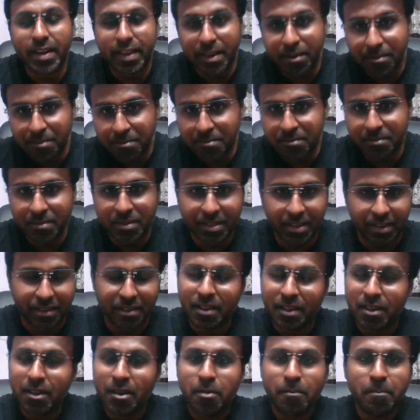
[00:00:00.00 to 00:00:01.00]
time thing.
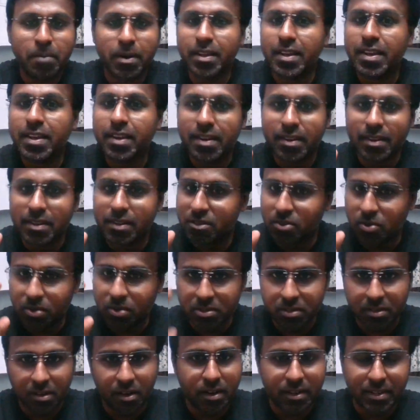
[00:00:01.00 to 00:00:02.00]
But it
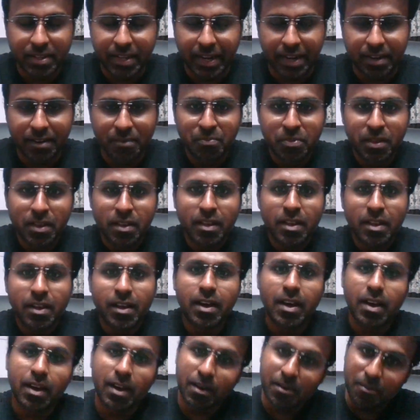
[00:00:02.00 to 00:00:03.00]
was not that.
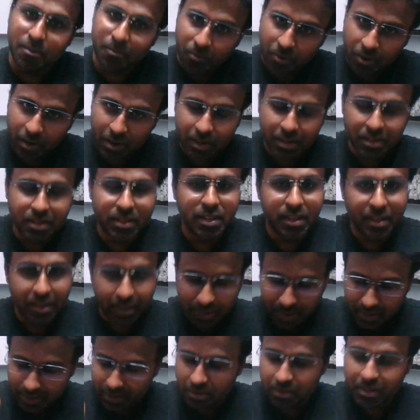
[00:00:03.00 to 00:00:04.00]

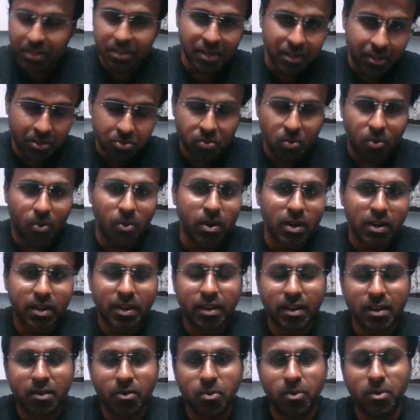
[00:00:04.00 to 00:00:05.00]
In his
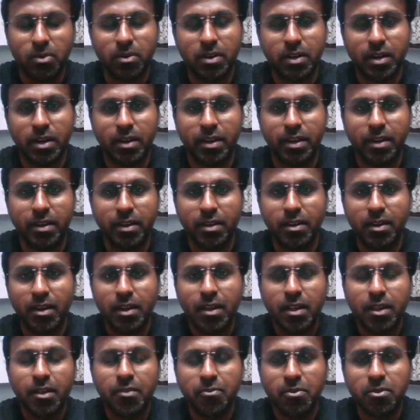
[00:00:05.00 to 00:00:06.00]
own career,
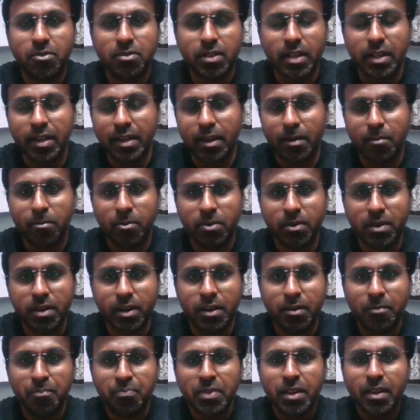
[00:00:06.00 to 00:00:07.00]
if you think about
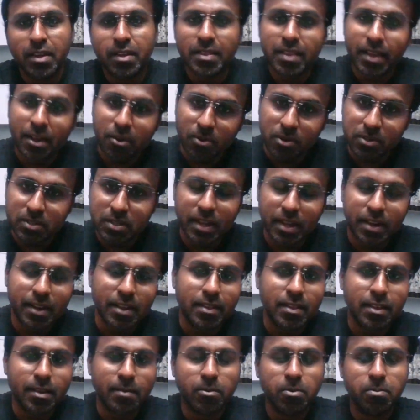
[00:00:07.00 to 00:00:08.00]
it, there was
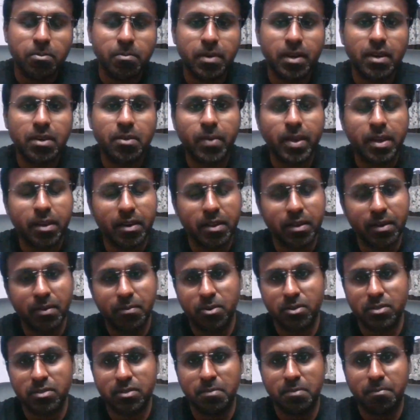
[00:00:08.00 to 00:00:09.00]
another moment where he
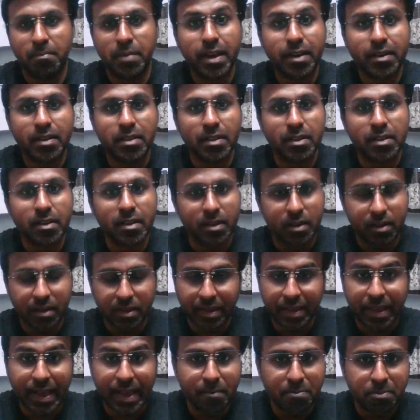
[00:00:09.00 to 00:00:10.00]
was made the
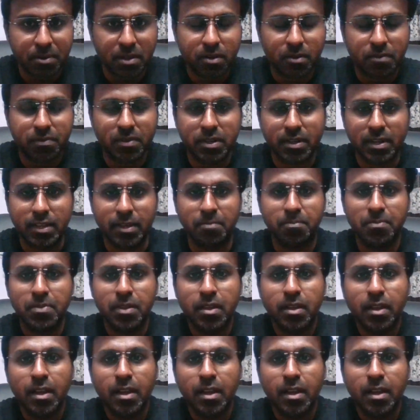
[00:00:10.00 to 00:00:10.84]
captain of the team.